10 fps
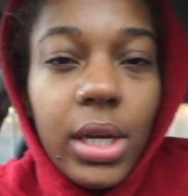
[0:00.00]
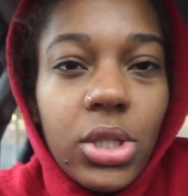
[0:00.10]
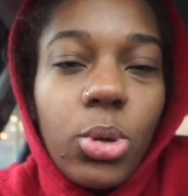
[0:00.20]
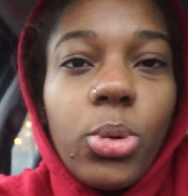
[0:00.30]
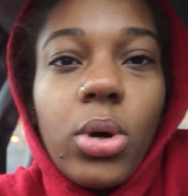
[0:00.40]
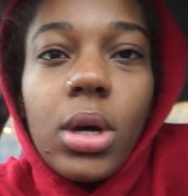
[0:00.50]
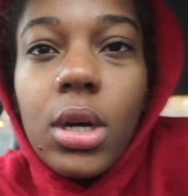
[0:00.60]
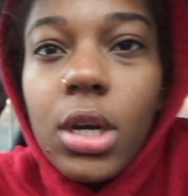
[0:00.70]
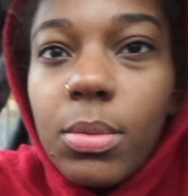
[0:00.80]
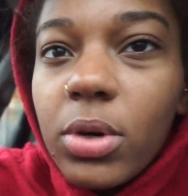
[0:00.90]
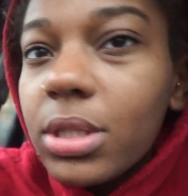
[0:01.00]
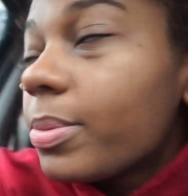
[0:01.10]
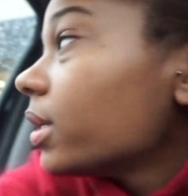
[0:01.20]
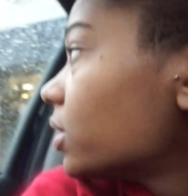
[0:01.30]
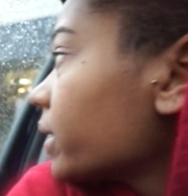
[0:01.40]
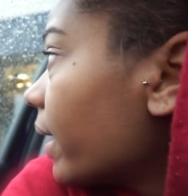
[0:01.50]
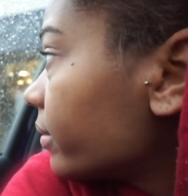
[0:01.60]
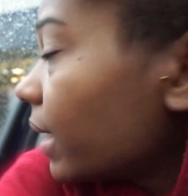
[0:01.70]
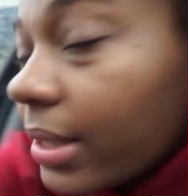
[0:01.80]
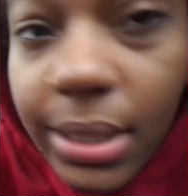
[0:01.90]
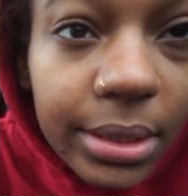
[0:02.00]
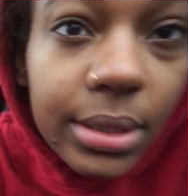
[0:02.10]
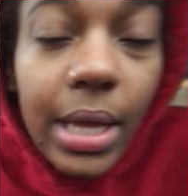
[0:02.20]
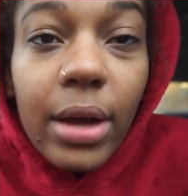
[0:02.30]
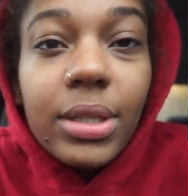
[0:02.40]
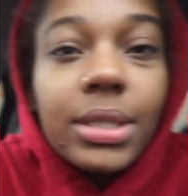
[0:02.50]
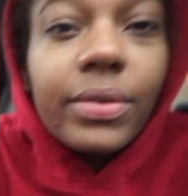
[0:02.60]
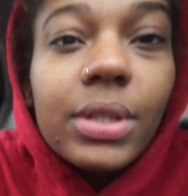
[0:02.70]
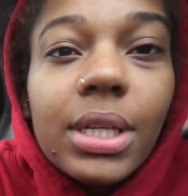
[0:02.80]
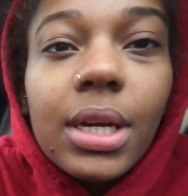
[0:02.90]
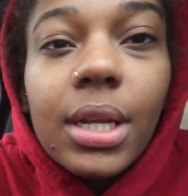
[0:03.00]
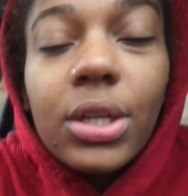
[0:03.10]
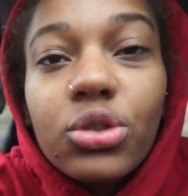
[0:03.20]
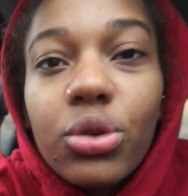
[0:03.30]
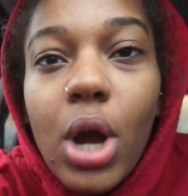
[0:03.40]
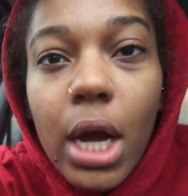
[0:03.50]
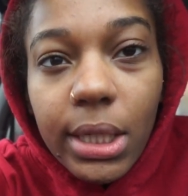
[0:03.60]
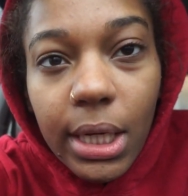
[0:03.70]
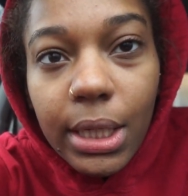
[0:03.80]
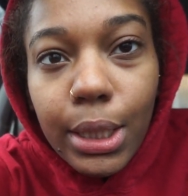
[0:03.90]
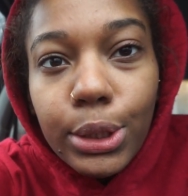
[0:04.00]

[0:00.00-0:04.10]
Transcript: Also, Once Upon a Child now does everything electronic,